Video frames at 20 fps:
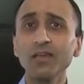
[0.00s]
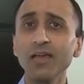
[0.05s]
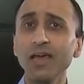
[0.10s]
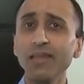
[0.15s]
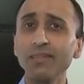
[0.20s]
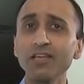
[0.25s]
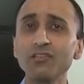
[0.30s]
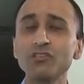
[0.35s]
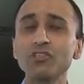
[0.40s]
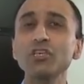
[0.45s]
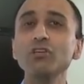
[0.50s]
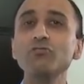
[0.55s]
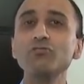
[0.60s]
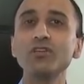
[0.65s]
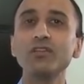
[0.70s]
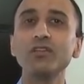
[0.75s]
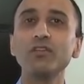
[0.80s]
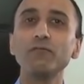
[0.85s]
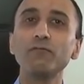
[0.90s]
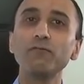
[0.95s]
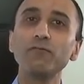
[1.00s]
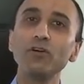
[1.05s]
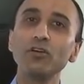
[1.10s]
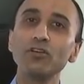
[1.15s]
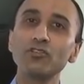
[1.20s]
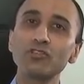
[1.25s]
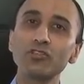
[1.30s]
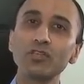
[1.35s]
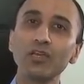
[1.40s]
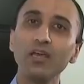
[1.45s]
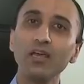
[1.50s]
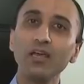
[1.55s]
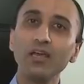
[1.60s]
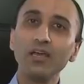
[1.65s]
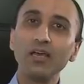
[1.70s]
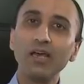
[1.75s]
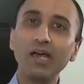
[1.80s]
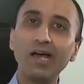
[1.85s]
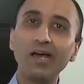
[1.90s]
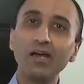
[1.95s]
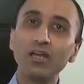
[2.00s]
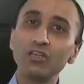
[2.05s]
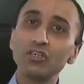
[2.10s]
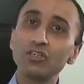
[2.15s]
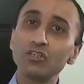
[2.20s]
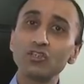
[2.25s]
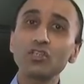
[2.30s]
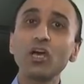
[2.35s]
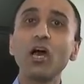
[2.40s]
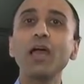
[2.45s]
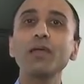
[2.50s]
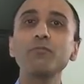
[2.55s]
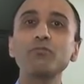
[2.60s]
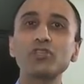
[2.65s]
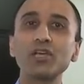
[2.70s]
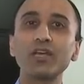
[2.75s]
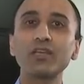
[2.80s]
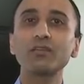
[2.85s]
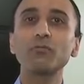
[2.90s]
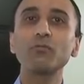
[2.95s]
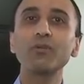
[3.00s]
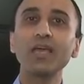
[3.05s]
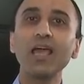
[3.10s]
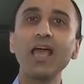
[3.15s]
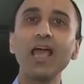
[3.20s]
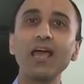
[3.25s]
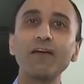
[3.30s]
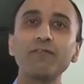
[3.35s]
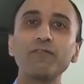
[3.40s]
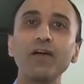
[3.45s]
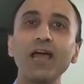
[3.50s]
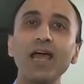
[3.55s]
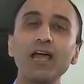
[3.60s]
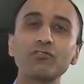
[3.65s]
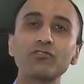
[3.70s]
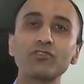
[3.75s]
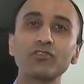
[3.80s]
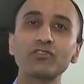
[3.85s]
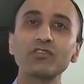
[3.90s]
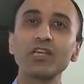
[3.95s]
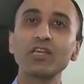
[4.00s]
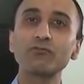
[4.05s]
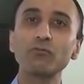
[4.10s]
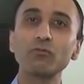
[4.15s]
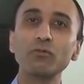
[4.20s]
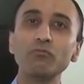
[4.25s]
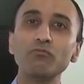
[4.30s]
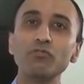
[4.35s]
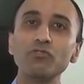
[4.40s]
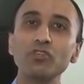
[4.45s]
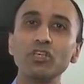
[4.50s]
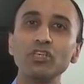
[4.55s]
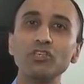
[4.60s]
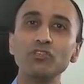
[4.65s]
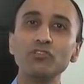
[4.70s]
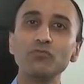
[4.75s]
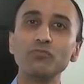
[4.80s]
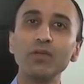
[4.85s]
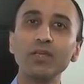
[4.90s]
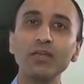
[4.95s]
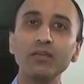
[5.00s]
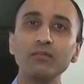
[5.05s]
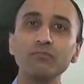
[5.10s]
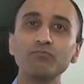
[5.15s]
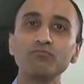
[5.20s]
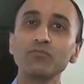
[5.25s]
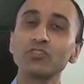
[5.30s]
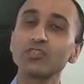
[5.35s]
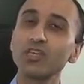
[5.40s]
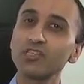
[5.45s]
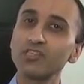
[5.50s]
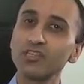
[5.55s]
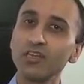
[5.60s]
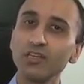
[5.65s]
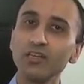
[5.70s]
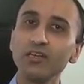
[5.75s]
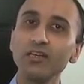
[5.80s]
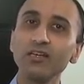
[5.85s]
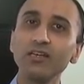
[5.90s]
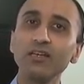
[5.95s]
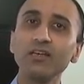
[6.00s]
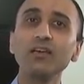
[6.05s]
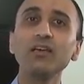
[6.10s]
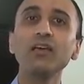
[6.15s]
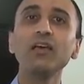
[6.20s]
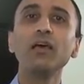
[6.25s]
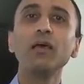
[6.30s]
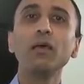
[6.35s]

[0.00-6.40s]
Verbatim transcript: And that's usually the first time check that we have for how successful the procedure's been. As I said earlier,